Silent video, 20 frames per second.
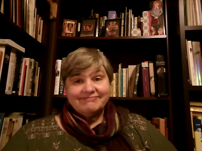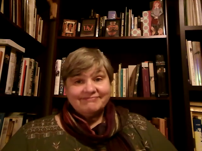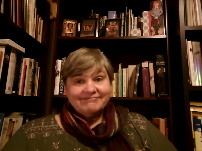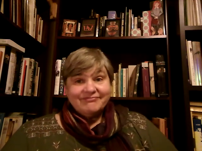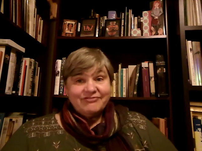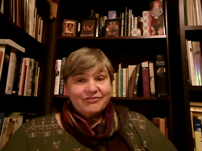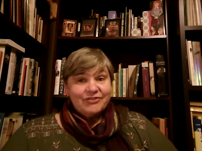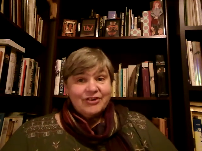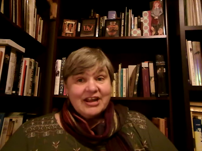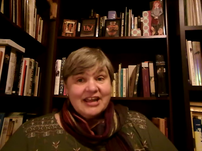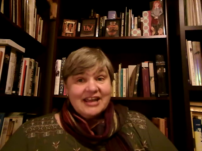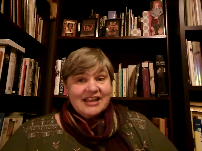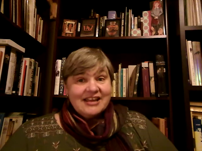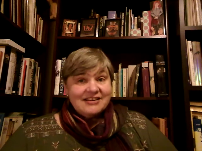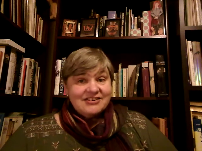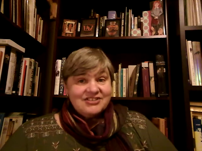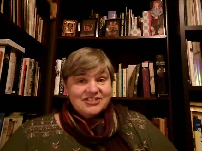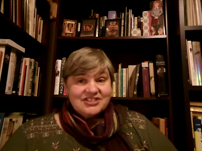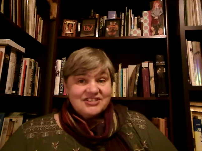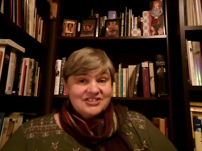
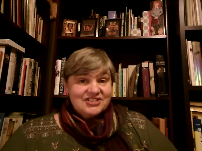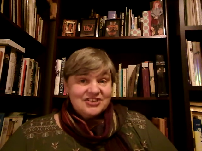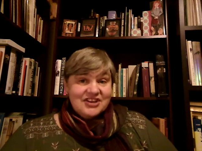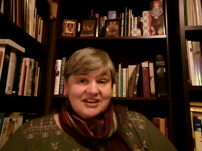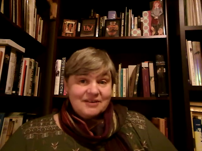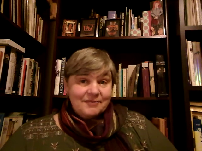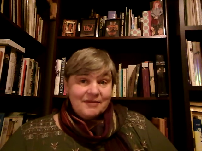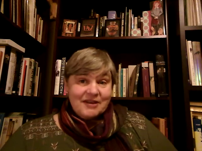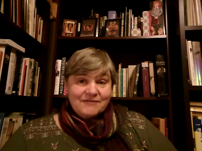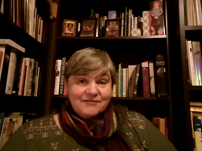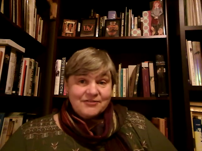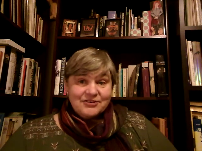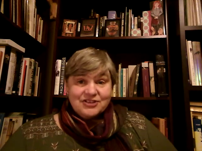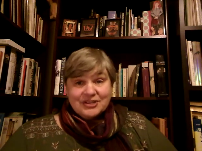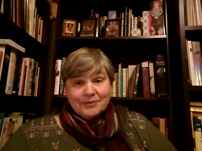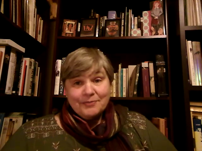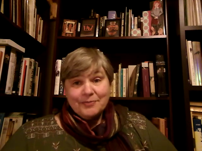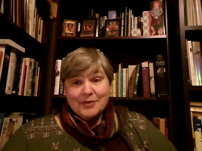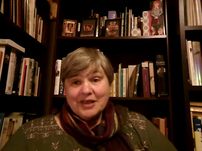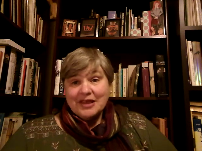free, just you had to pay for
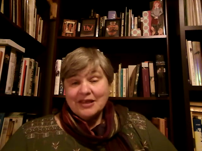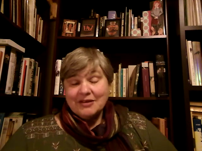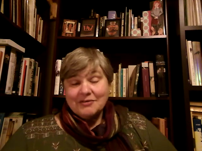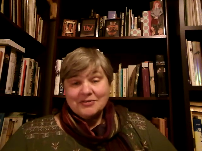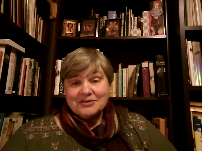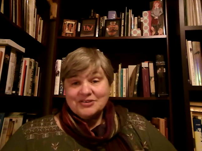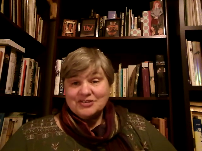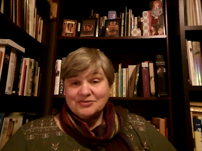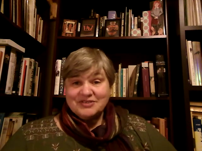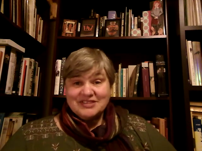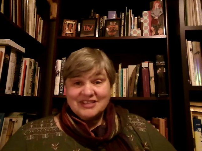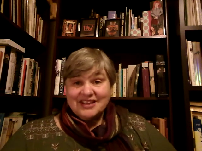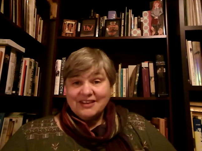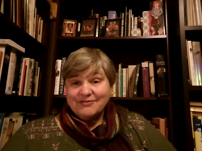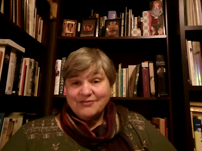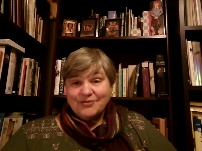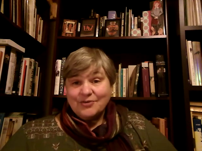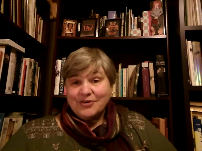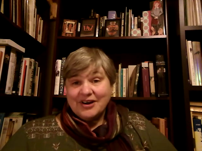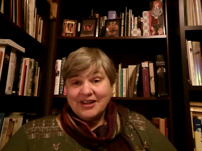shipping, which was
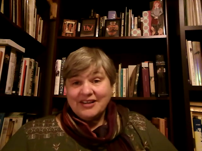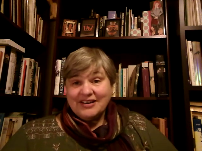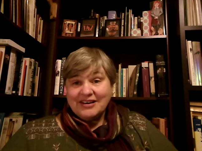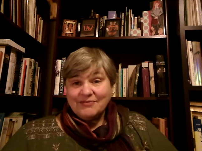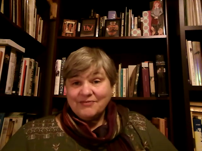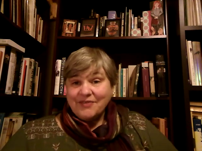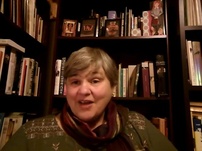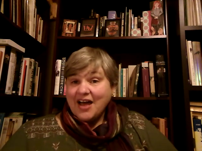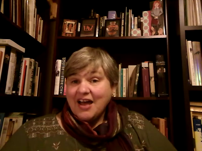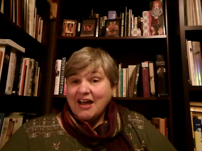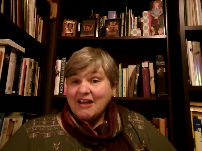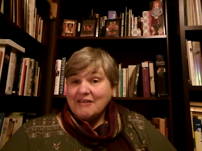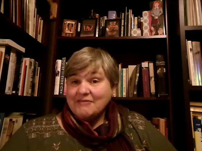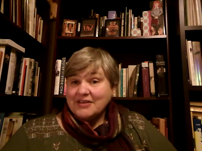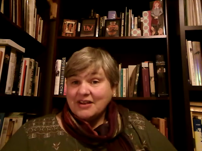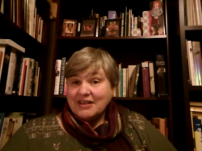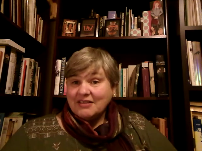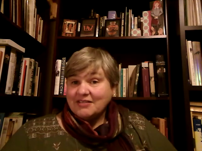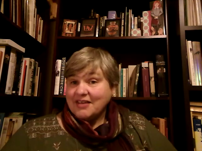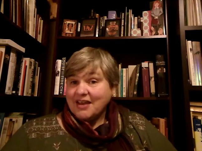like $4.95,
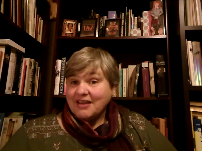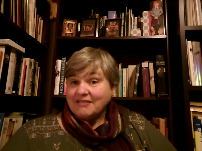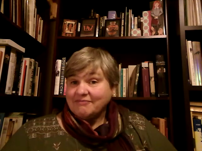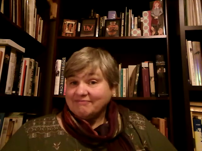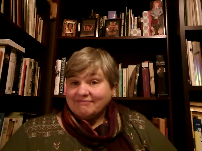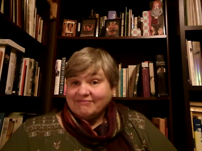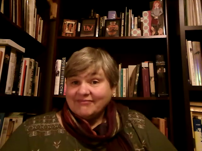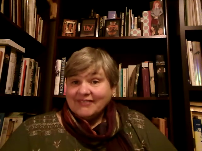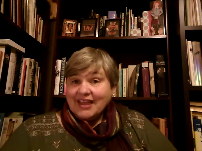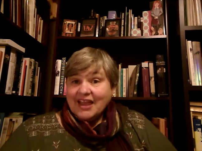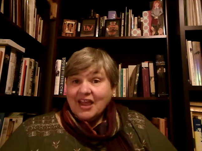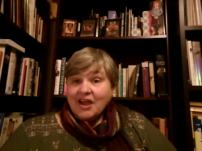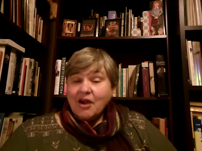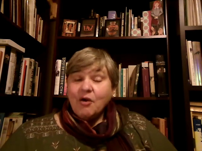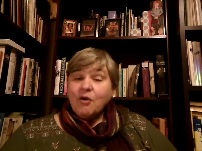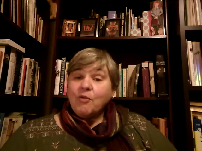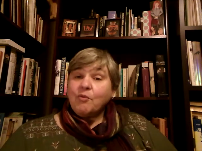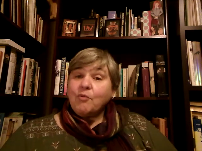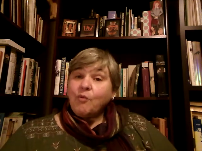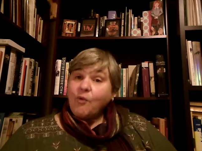and I thought,
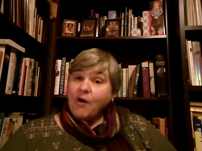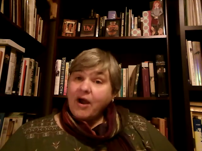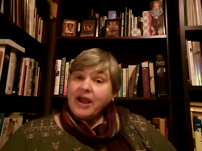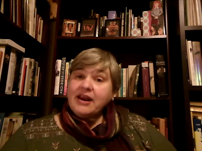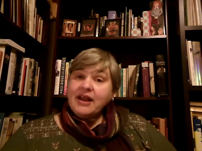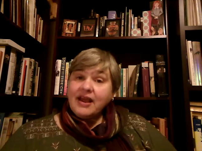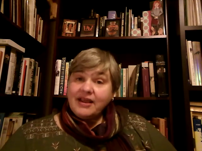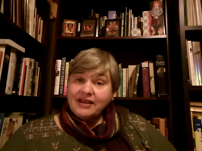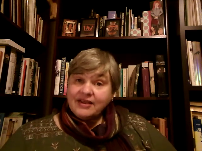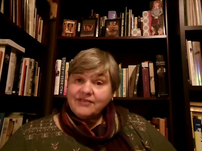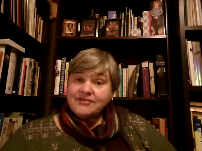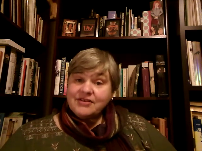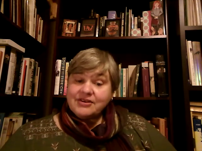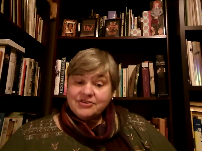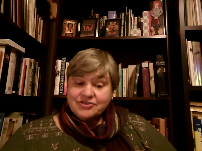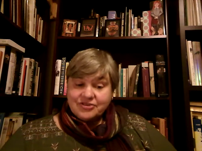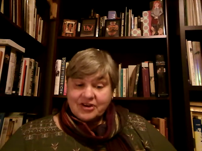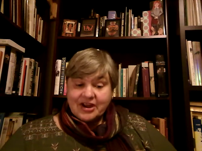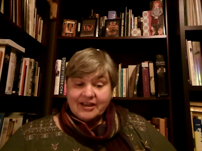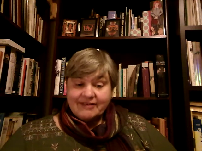why not give it a
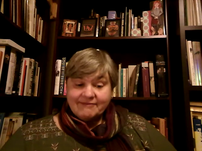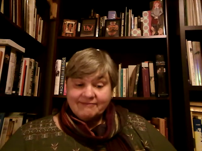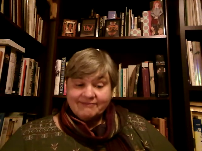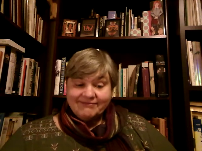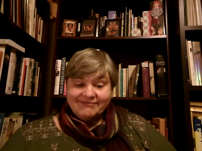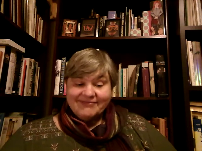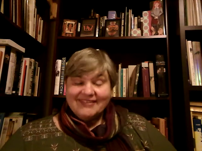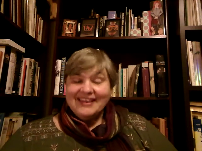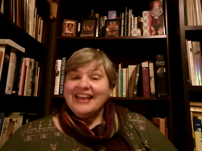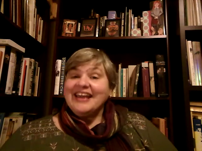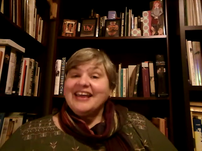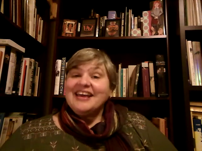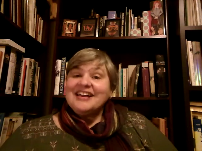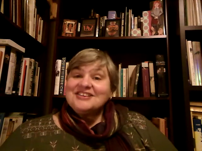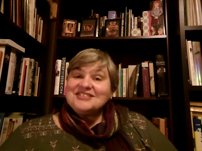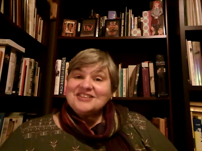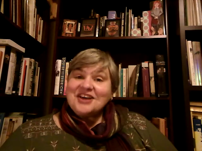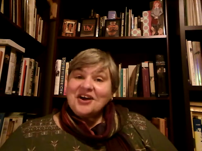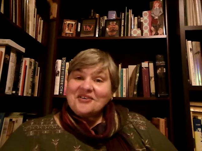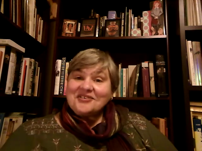try?
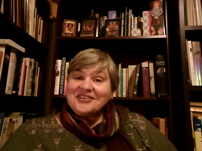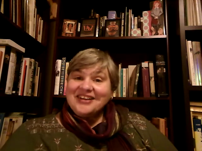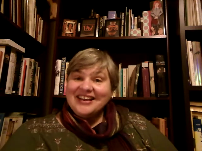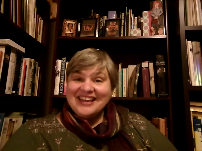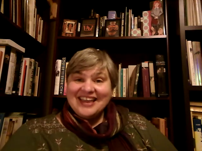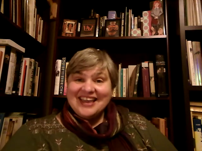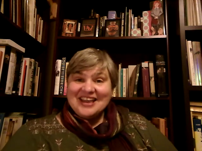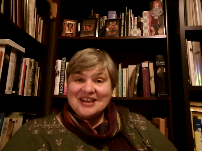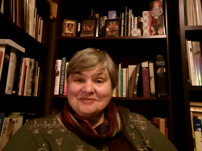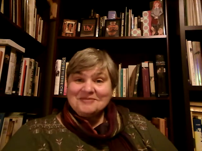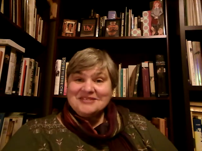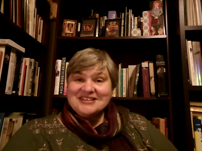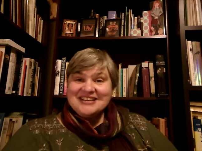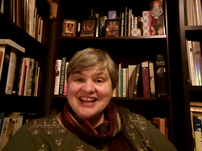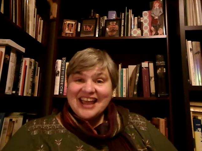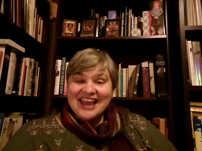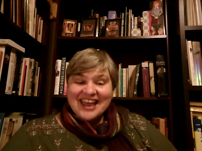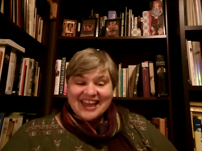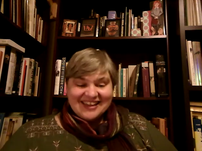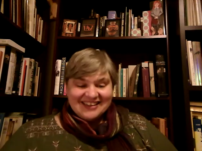So it came
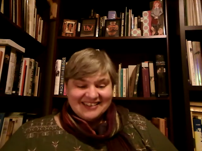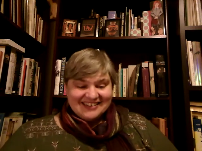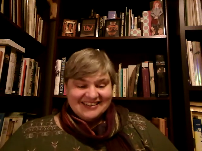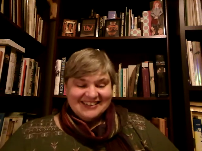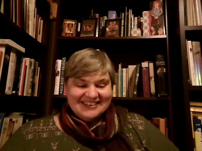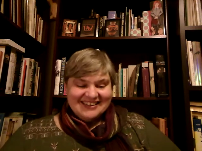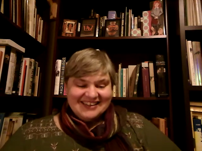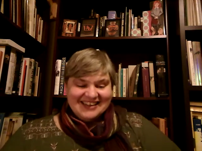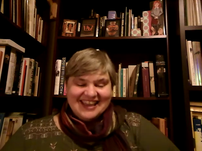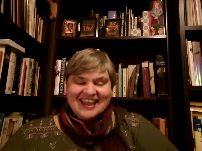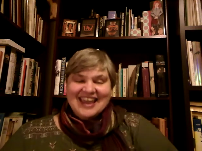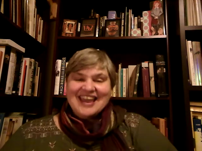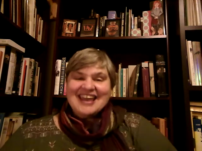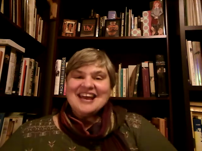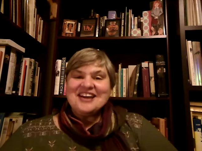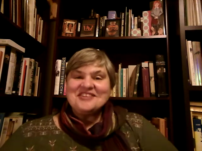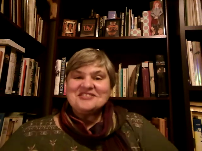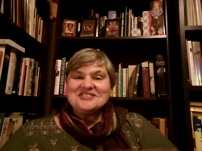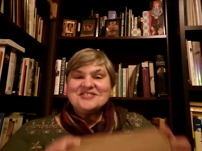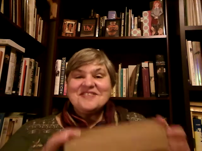today, and
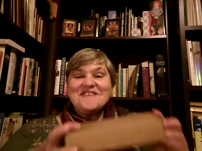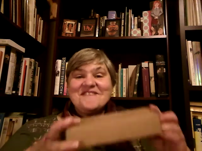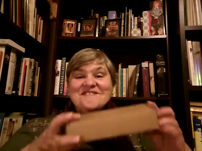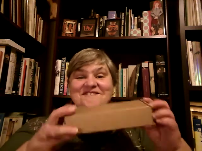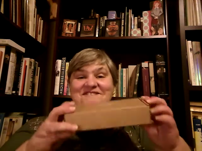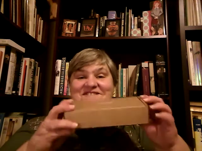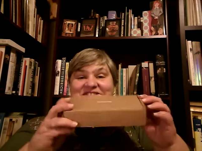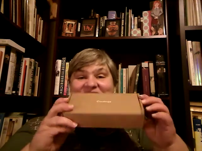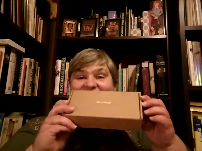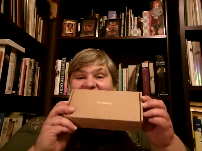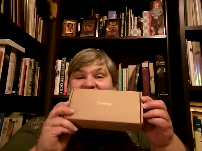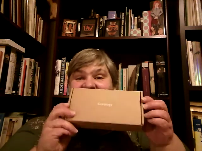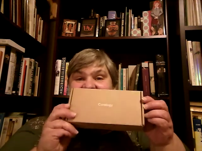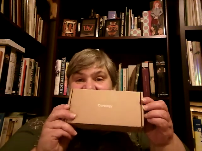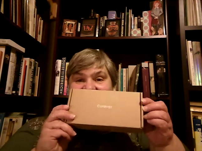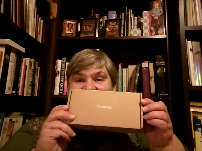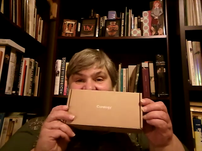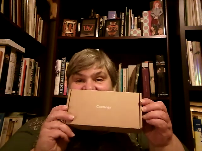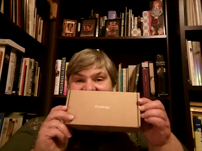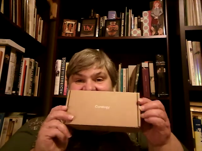I was very